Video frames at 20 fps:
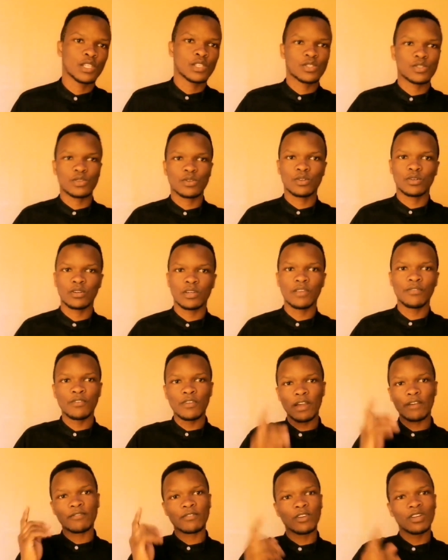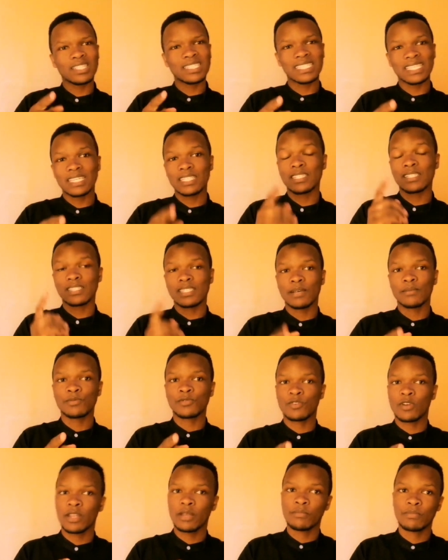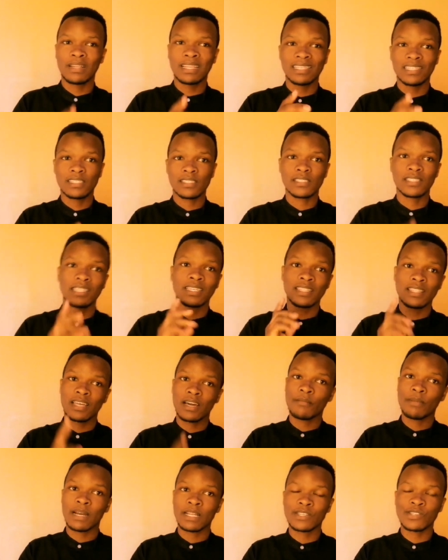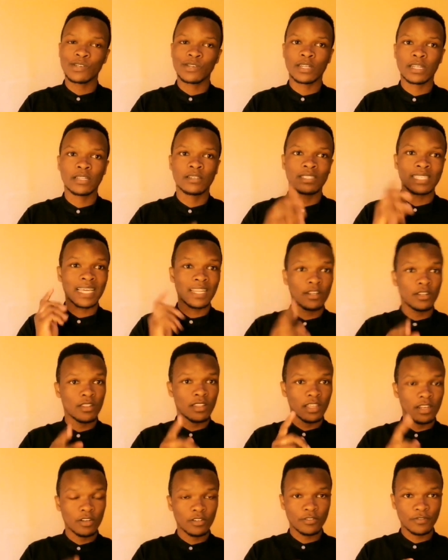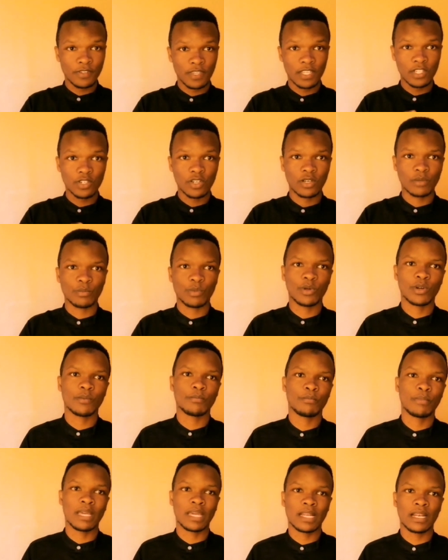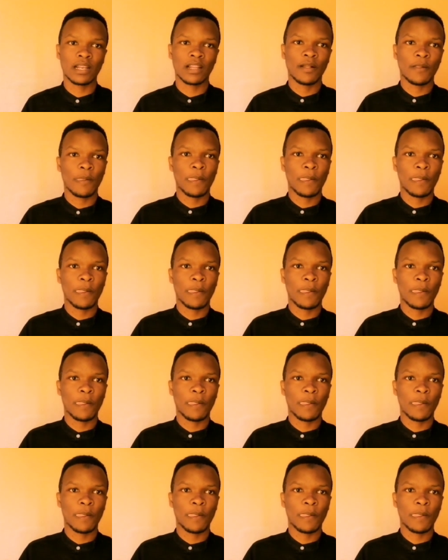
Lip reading: So if you have not yet subscribed, please hit that button and turn on the notification bell.